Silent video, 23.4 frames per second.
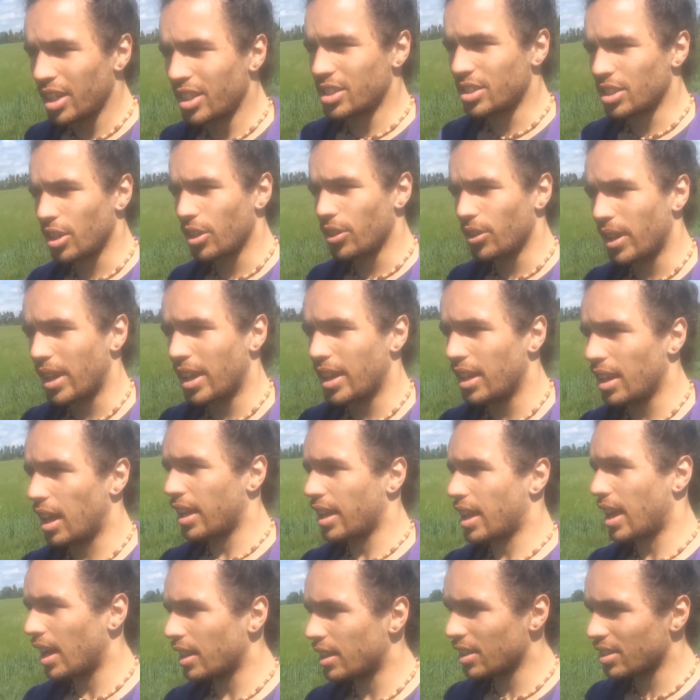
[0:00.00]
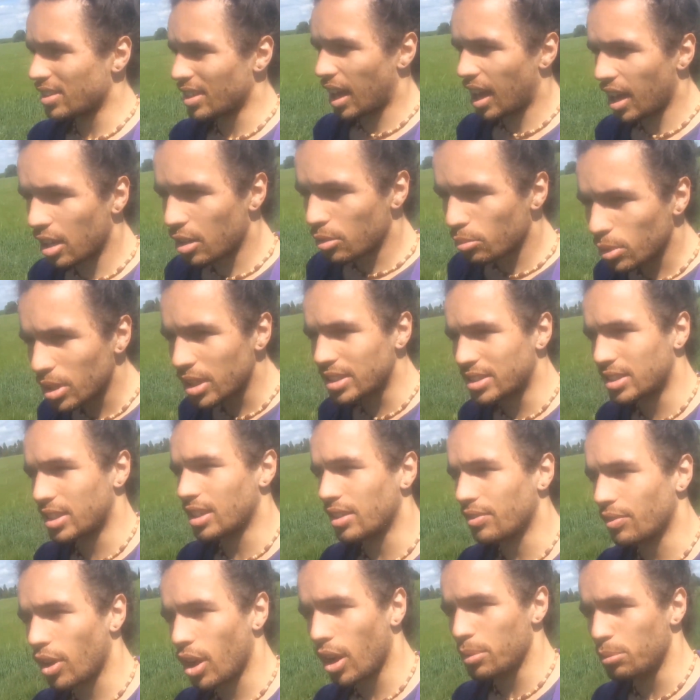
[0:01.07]
So it like had this
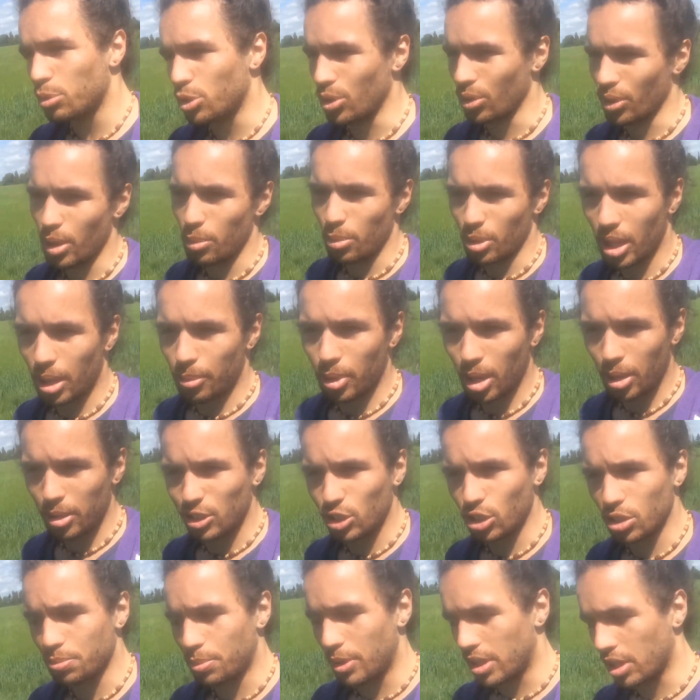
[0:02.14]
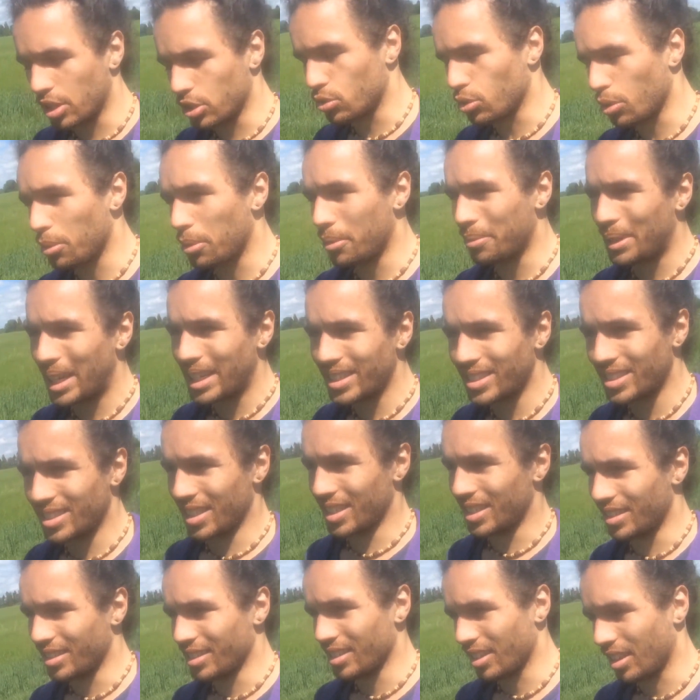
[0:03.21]
animalistic vibe to it, but that might have just been the drum and bass
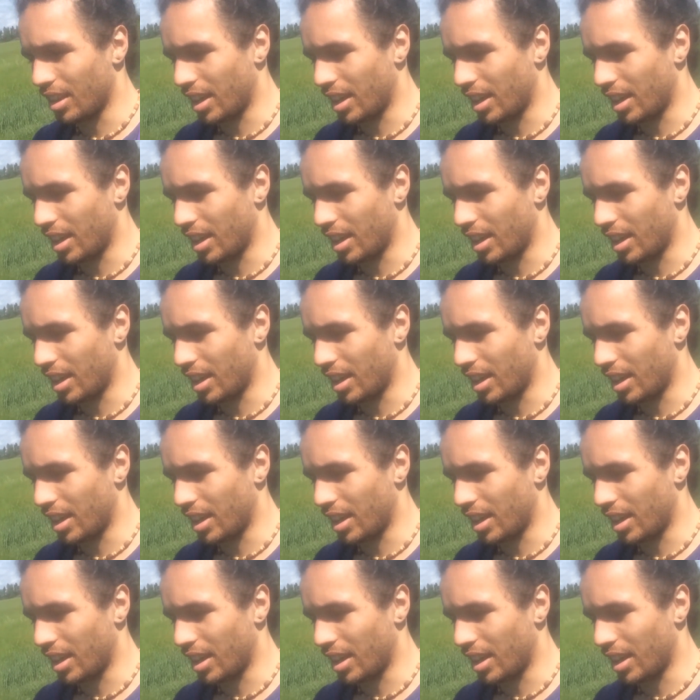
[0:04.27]
scene,